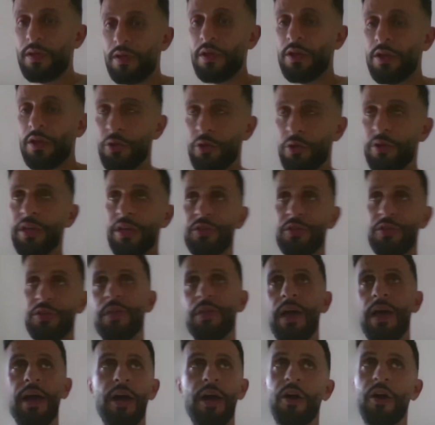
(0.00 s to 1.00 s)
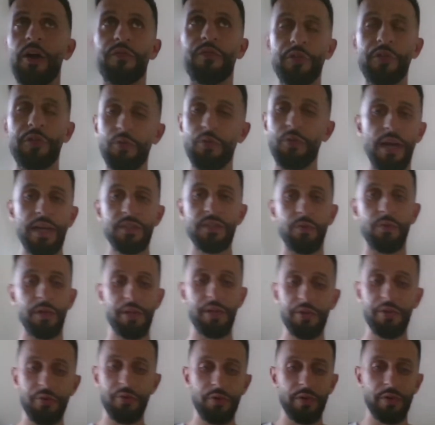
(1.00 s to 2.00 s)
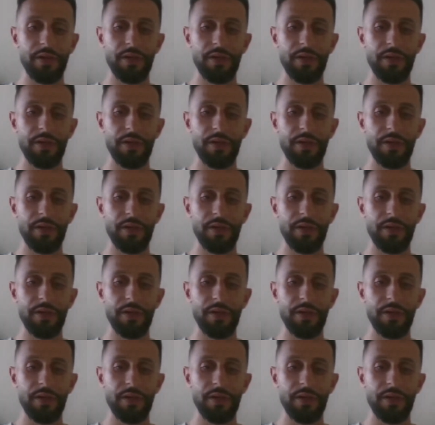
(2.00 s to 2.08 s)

You can do that however you guys want to do it.